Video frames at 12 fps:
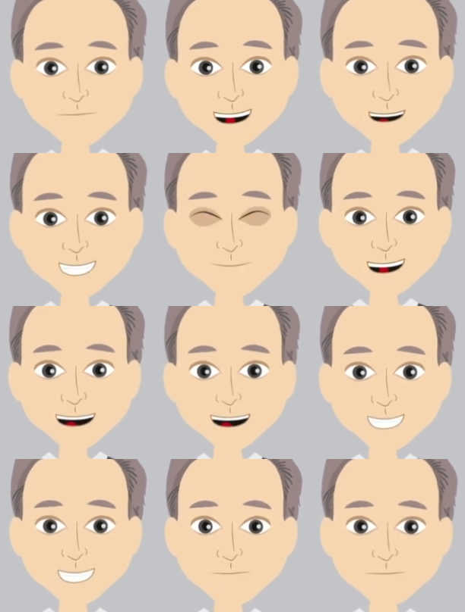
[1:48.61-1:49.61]
then
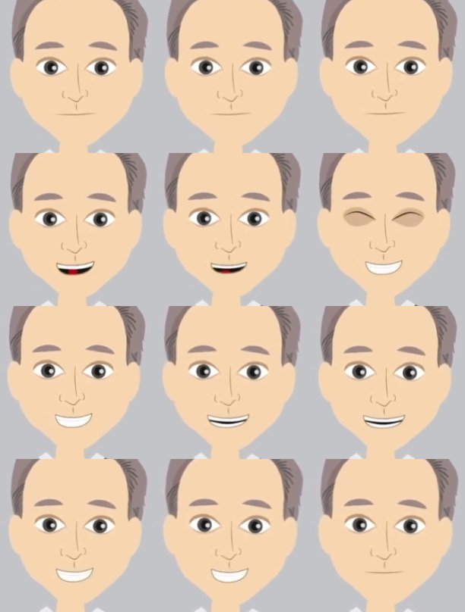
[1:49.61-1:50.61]
plan, then
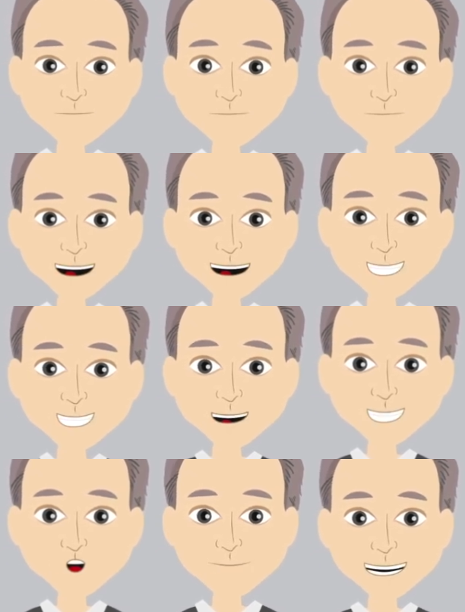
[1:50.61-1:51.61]
teach, and then
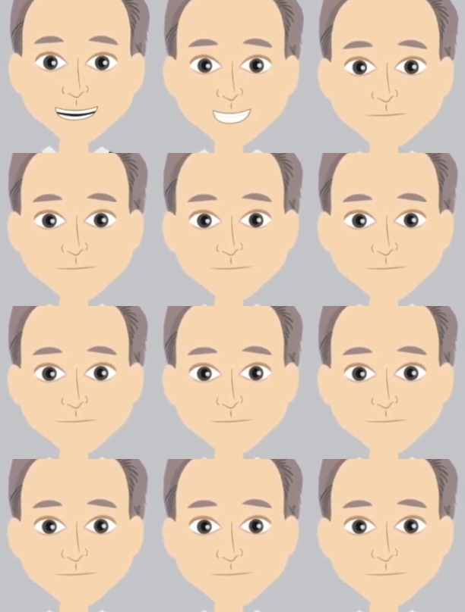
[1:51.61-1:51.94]
repeat.